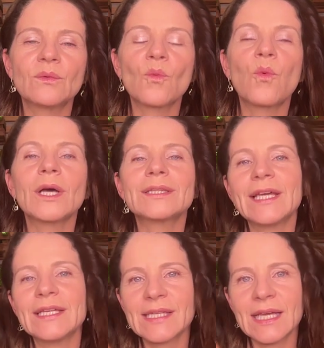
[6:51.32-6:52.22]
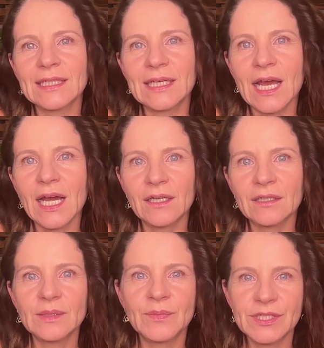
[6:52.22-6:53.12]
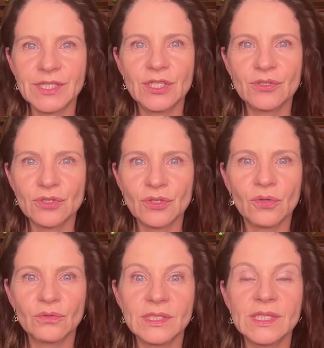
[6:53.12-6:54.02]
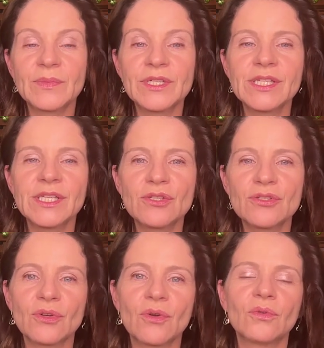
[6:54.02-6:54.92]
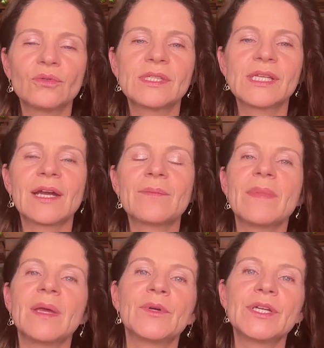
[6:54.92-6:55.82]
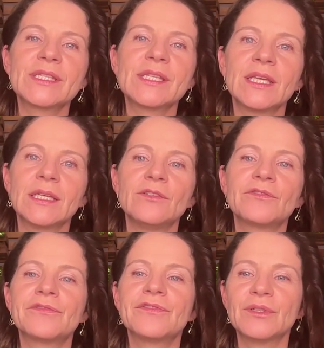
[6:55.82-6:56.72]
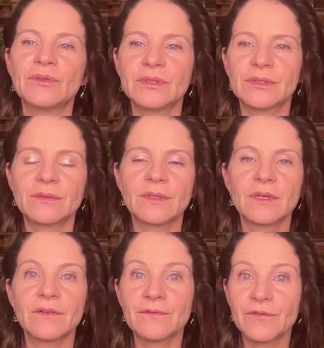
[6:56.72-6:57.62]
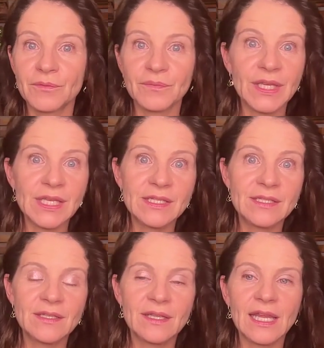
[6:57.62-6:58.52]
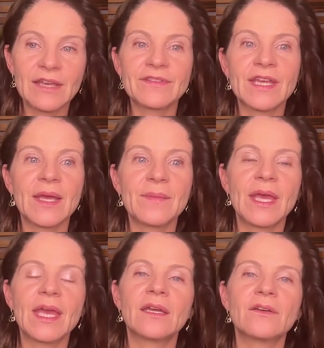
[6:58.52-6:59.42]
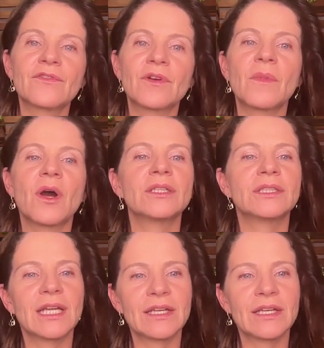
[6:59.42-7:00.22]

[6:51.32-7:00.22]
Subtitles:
what exactly are the persecution codes? The persecution codes are memories in your field from this lifetime and from other